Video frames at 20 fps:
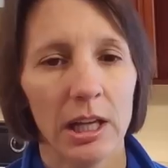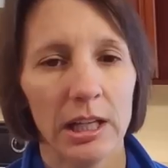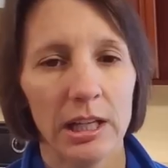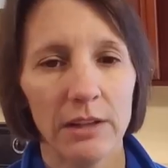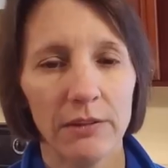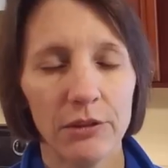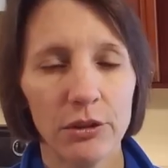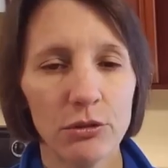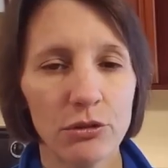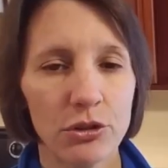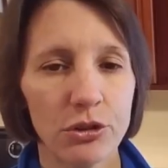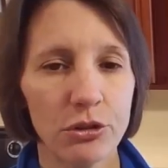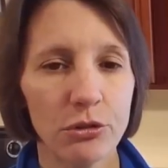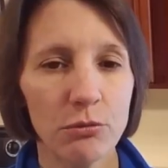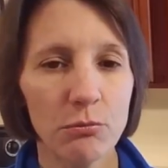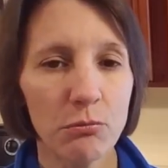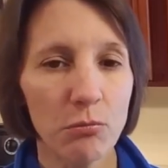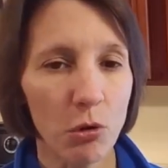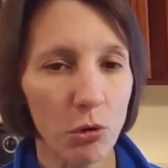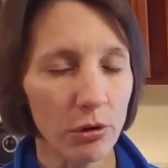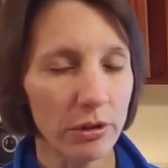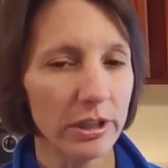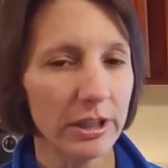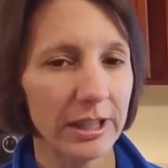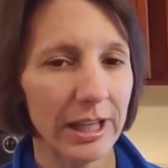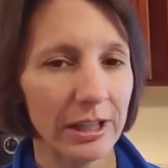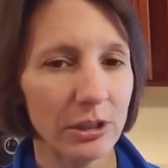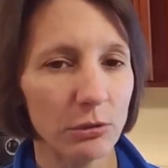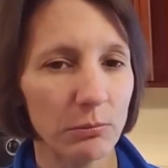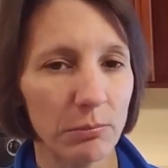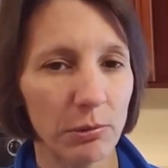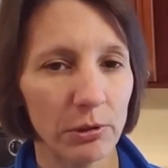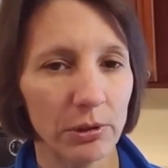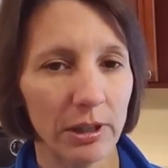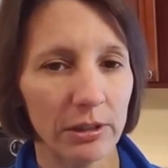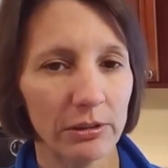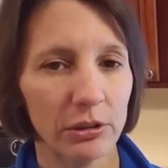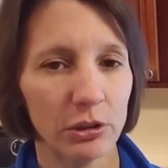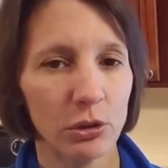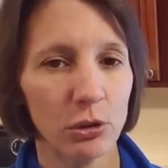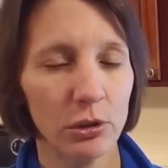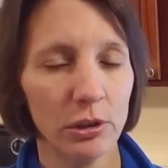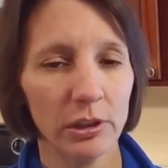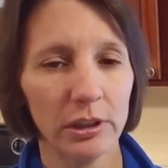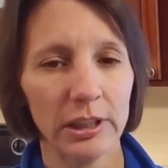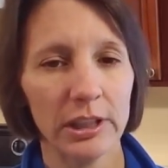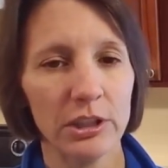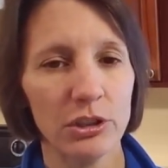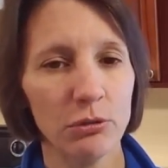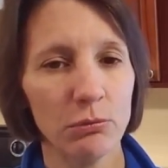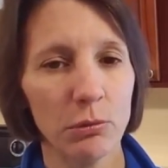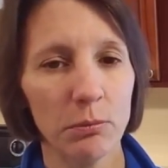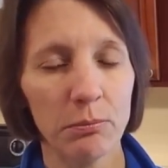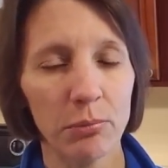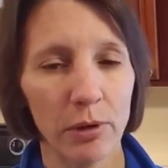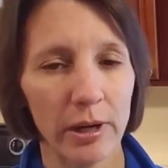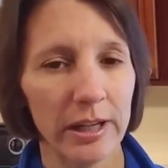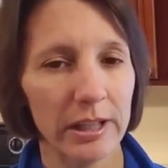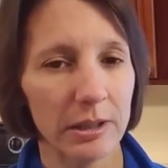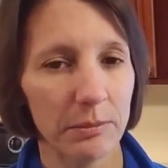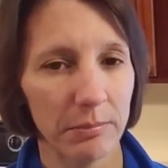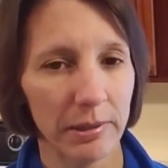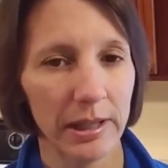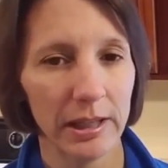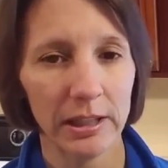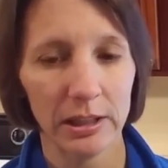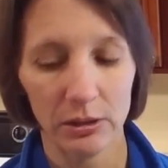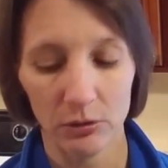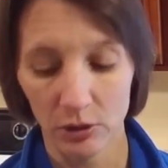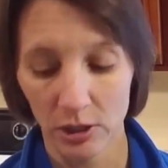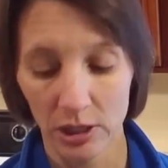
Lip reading: If you do more than that, you'll burn out the coil and you will break the pen